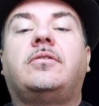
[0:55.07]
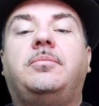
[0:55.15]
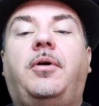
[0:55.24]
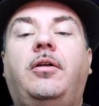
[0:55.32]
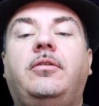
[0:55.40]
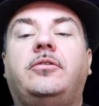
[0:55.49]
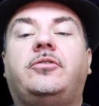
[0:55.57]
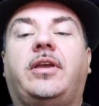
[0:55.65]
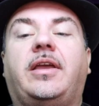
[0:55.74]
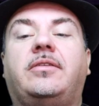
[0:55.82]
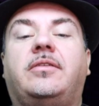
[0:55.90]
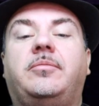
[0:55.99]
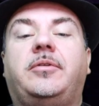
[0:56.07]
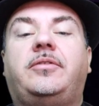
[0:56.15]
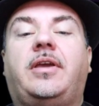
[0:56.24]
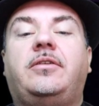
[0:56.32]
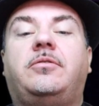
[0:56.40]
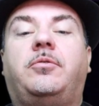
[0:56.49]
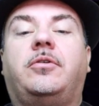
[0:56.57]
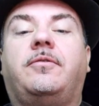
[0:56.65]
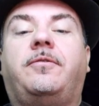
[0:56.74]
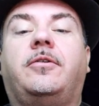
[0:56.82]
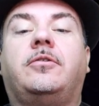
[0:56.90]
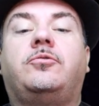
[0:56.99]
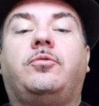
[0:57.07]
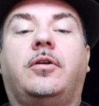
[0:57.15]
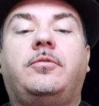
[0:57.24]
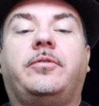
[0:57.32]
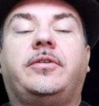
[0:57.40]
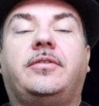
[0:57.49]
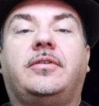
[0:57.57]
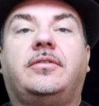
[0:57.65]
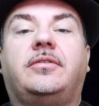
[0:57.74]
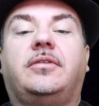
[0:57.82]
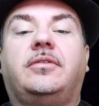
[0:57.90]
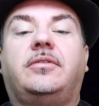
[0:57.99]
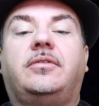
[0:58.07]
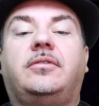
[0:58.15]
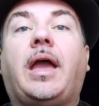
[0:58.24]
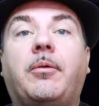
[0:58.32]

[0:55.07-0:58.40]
Smaller chance that the mutation will confer drug resistance.